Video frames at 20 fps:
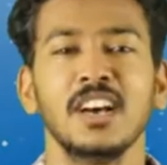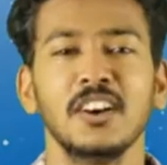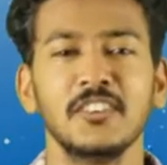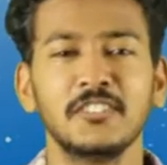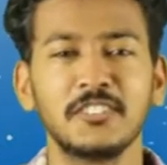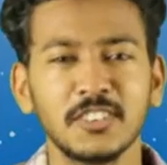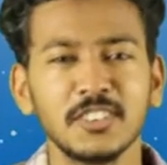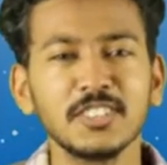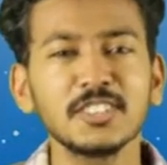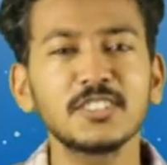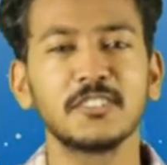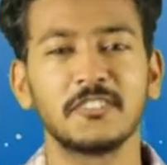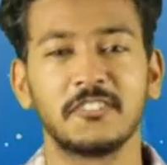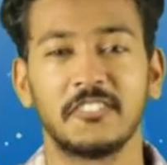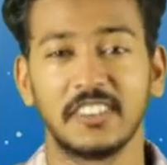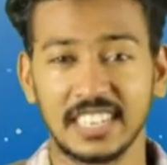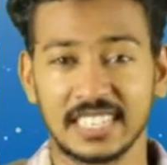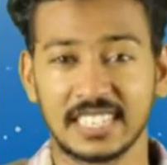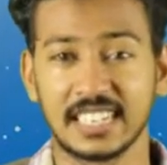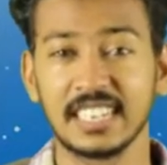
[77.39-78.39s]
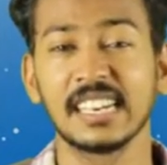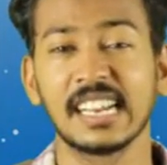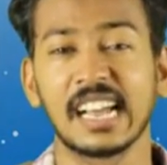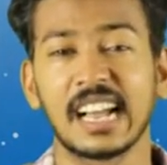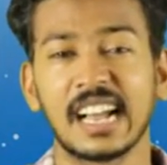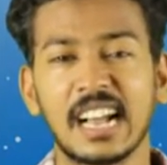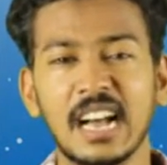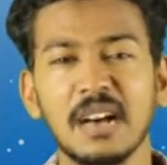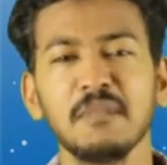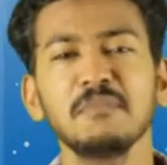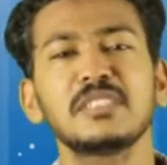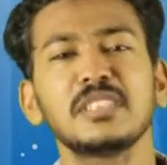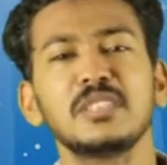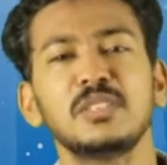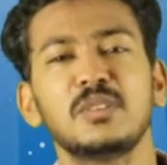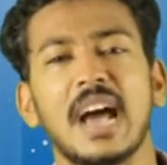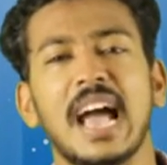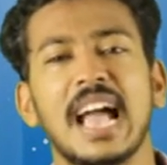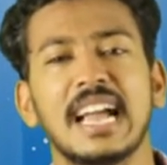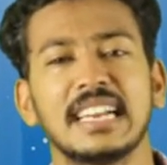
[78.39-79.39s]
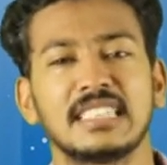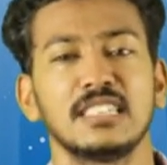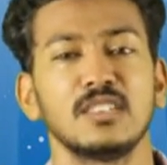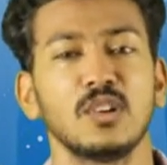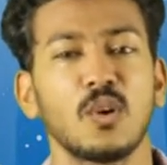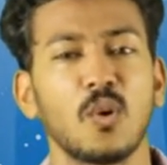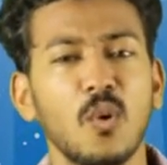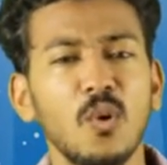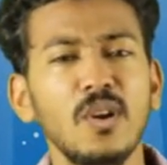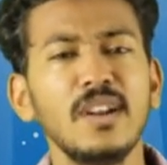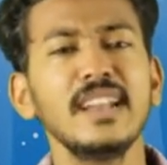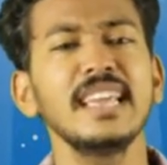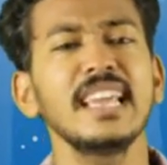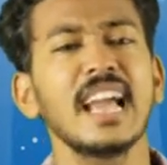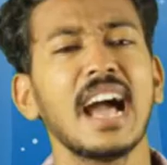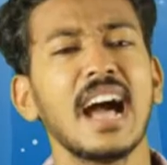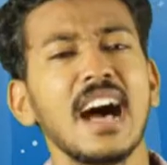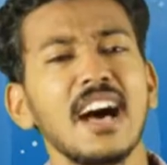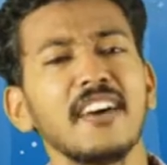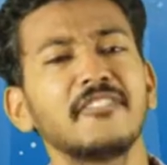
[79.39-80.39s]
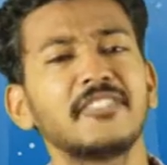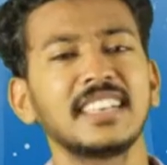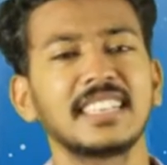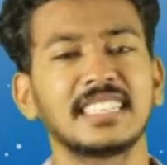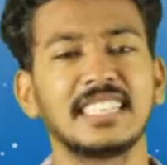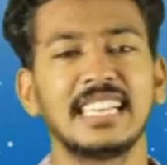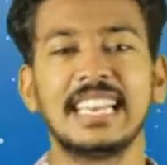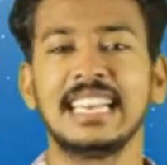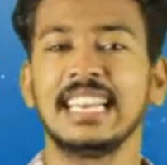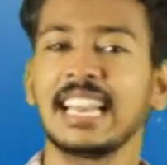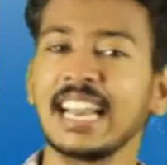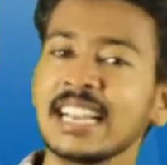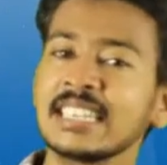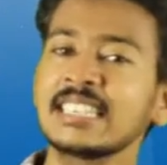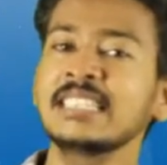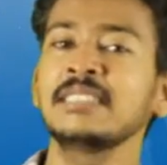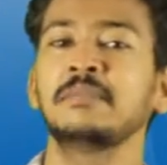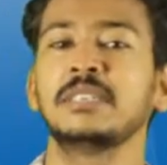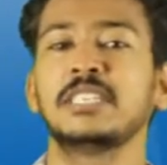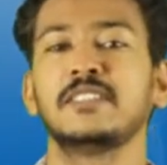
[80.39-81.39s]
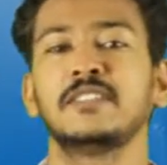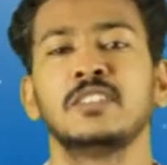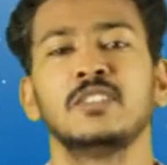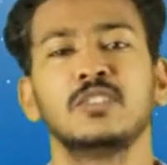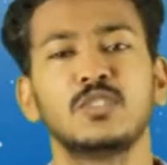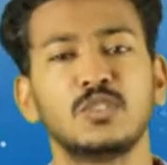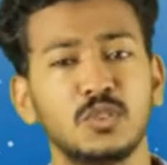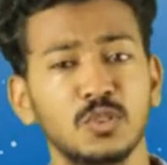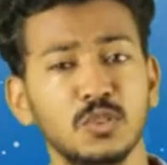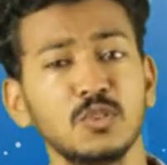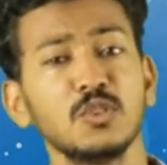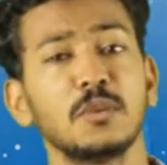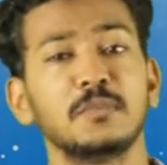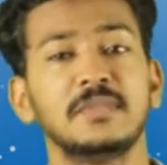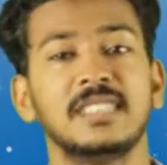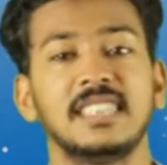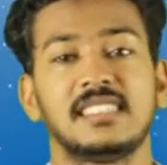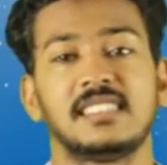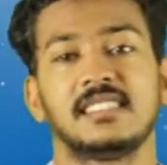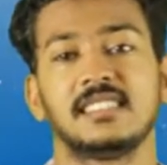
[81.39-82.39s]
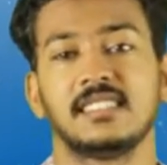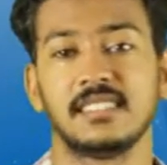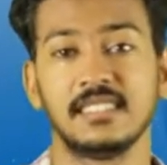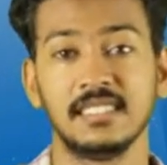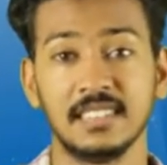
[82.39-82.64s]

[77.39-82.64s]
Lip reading: Force of friction comes into action only after the interaction between two objects.